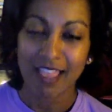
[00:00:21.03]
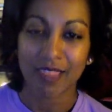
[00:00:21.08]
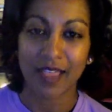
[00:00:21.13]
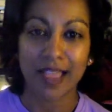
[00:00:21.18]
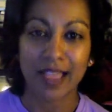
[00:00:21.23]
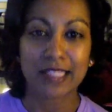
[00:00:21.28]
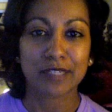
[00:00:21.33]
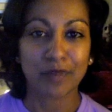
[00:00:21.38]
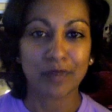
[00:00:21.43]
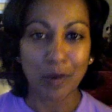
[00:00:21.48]

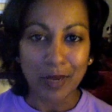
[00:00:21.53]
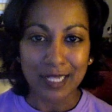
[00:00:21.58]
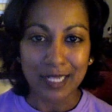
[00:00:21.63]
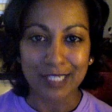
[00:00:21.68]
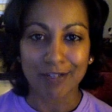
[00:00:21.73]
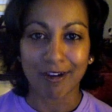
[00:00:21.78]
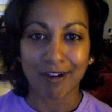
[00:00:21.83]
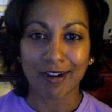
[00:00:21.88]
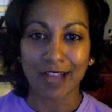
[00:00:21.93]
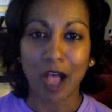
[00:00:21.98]
that's
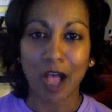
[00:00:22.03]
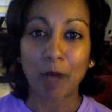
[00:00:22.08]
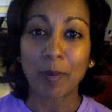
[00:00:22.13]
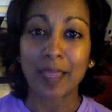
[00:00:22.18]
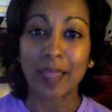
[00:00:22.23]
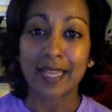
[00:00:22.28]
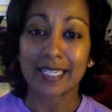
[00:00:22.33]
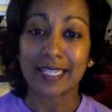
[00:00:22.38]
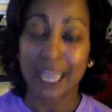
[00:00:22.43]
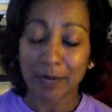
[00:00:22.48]
focused on
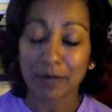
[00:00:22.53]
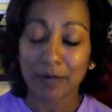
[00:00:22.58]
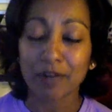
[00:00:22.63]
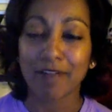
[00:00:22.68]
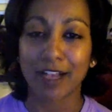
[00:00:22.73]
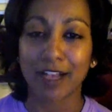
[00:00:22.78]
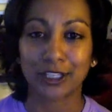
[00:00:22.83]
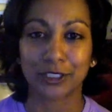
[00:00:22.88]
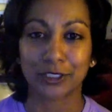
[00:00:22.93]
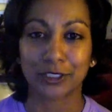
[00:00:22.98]
helping tech
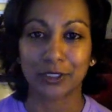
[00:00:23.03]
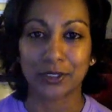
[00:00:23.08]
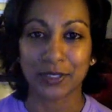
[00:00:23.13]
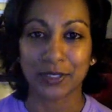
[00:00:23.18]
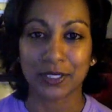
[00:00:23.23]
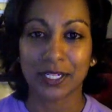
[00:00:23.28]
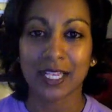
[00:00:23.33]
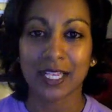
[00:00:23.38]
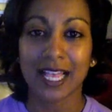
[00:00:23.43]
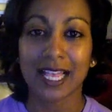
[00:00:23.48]

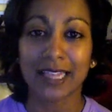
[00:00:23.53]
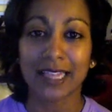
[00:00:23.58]
professionals